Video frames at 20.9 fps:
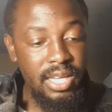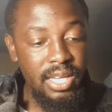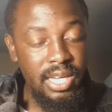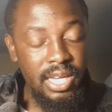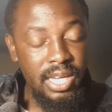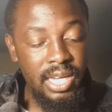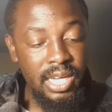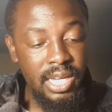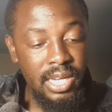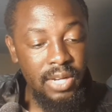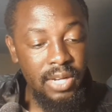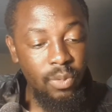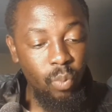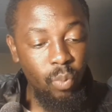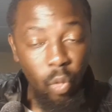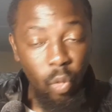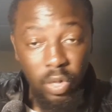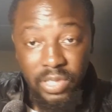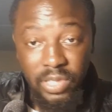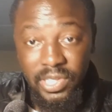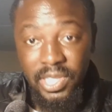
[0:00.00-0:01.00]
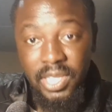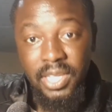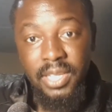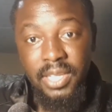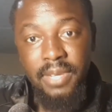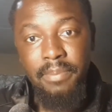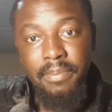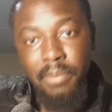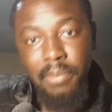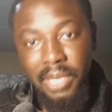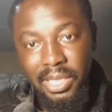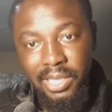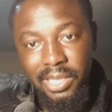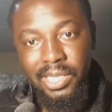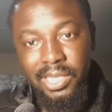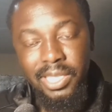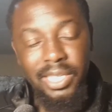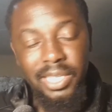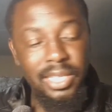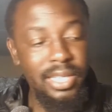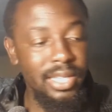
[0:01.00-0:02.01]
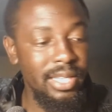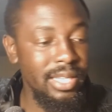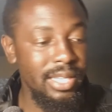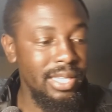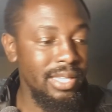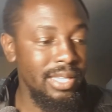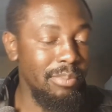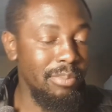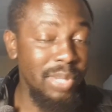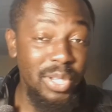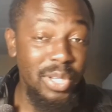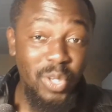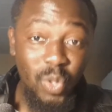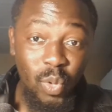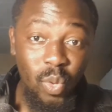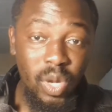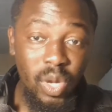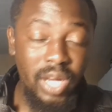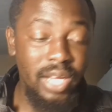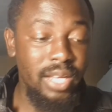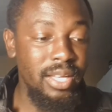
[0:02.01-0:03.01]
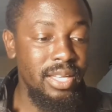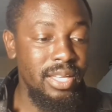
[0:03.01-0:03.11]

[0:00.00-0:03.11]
water, milk, manure.